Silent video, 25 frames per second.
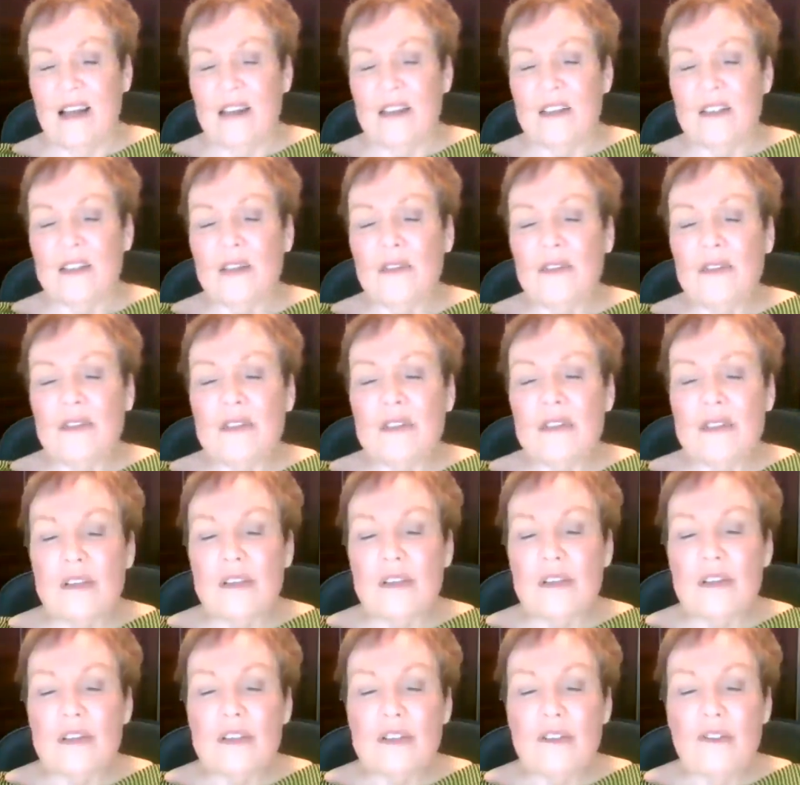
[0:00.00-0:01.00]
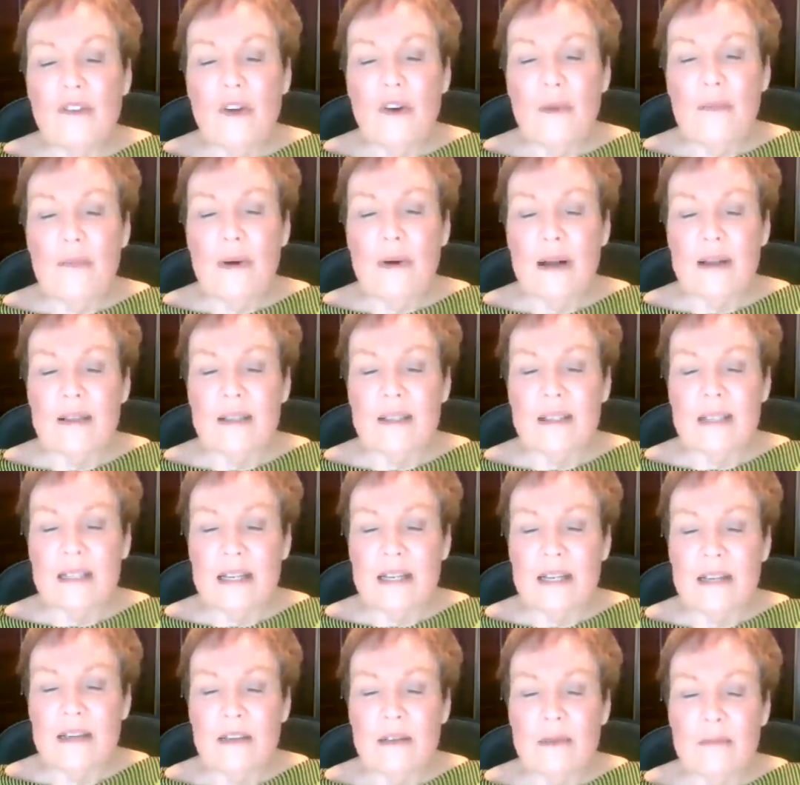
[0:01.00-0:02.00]
So the search for
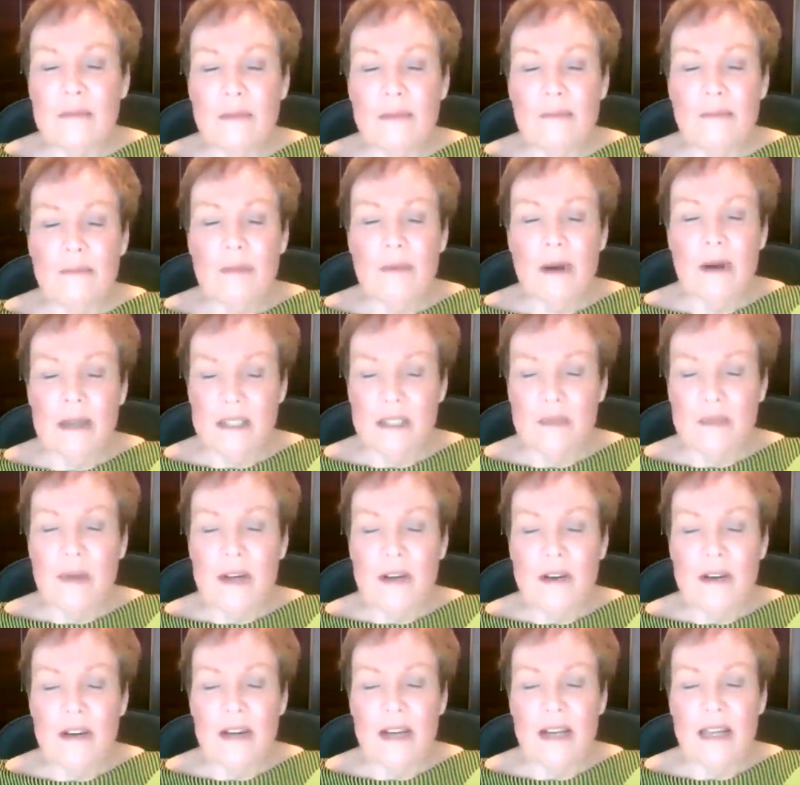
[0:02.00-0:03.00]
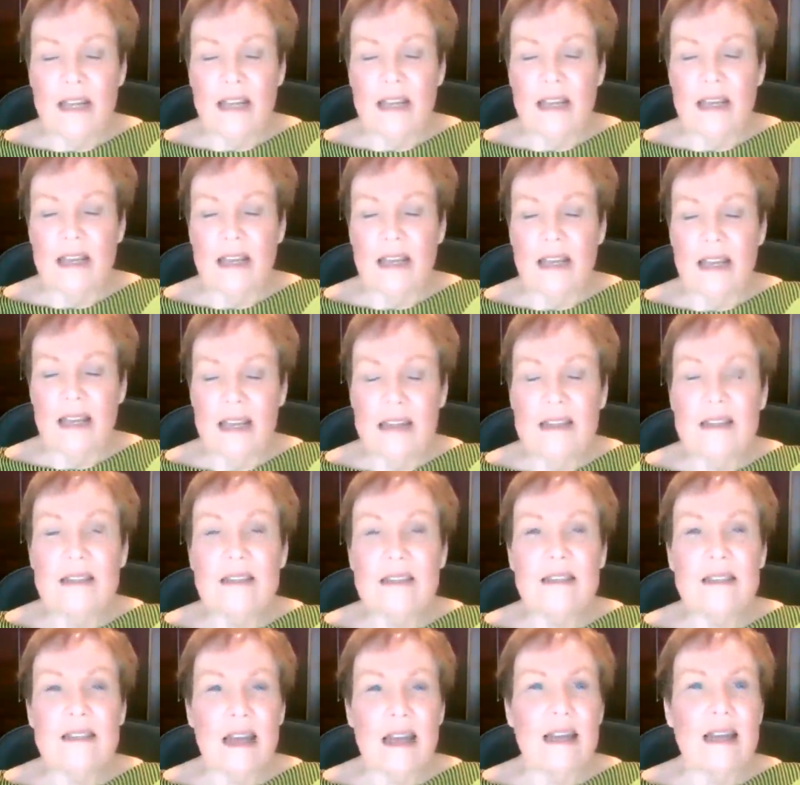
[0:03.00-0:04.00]
prosperity
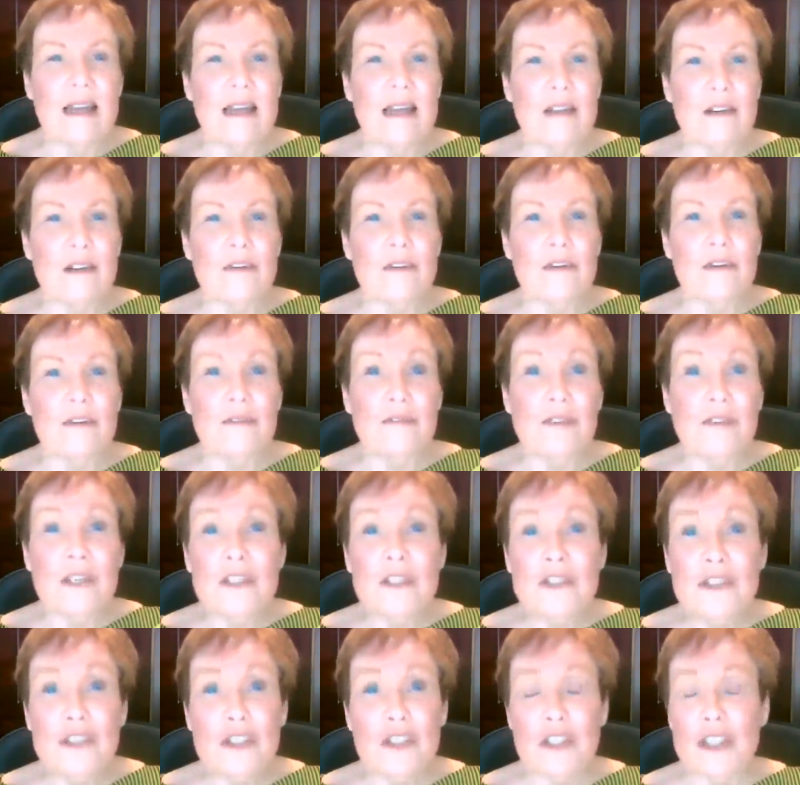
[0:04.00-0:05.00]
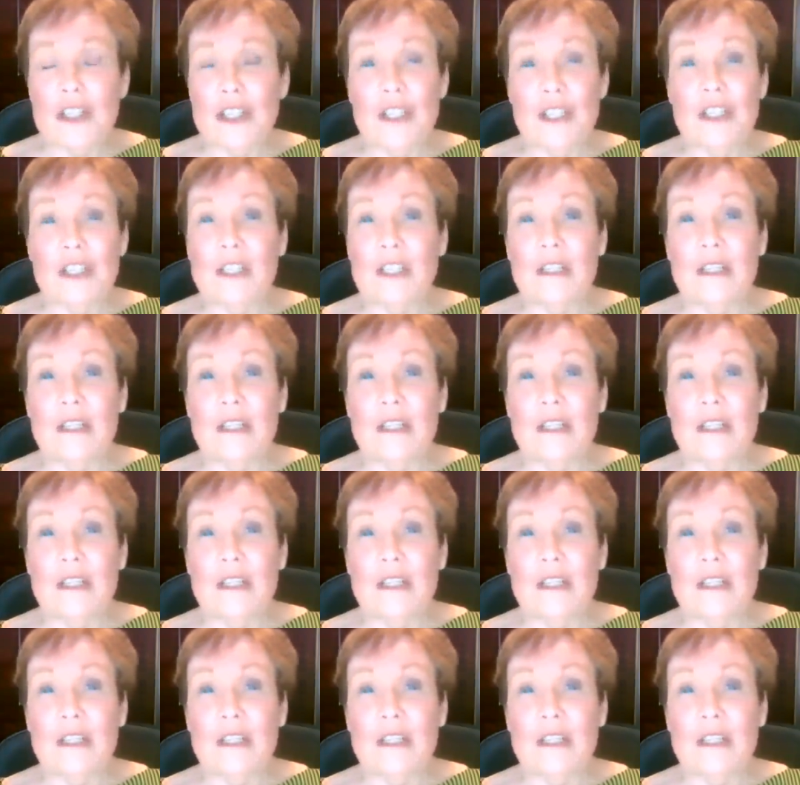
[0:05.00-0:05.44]
is an inner adventure.